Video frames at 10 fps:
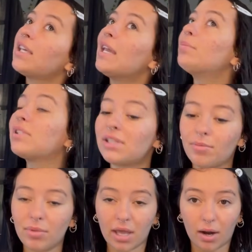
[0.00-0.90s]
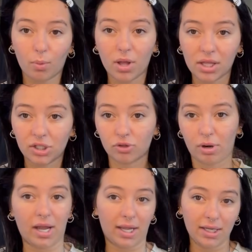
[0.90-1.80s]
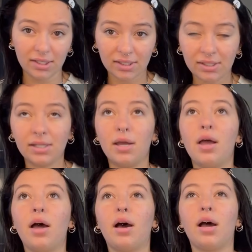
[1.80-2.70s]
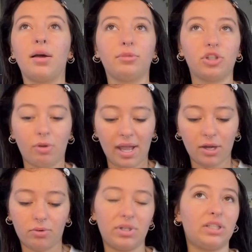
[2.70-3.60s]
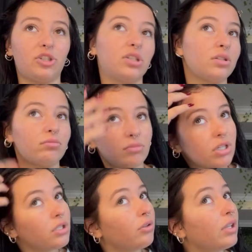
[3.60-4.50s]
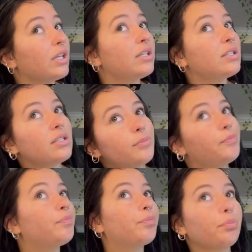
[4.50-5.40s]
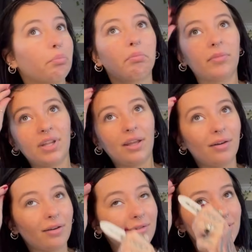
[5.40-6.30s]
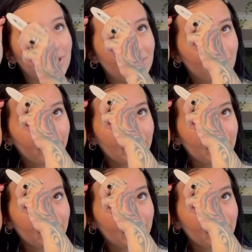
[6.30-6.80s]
keeps them there while it dries. So I always just do this. I don't know, it's just always